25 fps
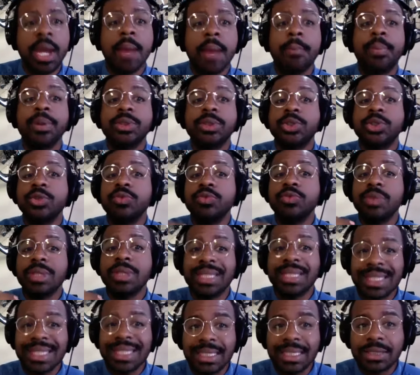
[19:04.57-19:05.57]
but you
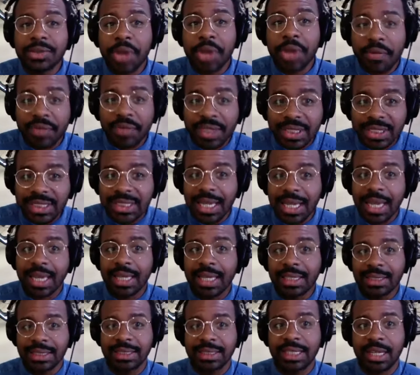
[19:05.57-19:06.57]
need to have a
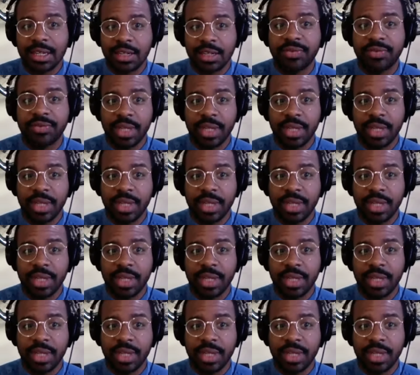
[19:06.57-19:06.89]
second set of